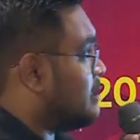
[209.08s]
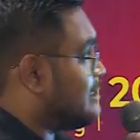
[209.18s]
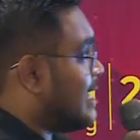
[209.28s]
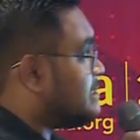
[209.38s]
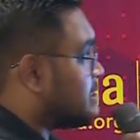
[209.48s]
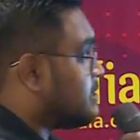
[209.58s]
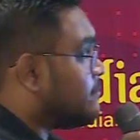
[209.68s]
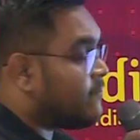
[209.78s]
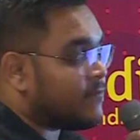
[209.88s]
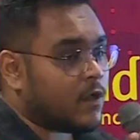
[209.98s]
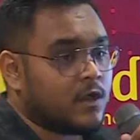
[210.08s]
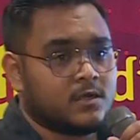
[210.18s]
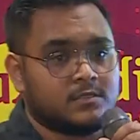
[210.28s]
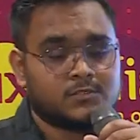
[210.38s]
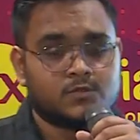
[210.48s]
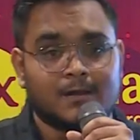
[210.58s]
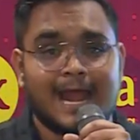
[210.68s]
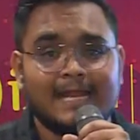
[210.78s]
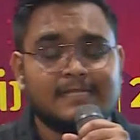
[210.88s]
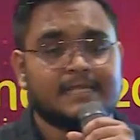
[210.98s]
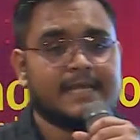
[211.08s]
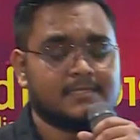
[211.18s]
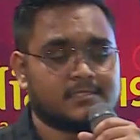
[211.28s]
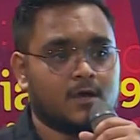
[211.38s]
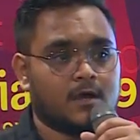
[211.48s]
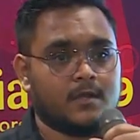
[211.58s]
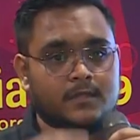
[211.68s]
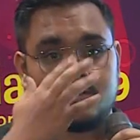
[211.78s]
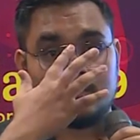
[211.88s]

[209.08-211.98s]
design system to write things or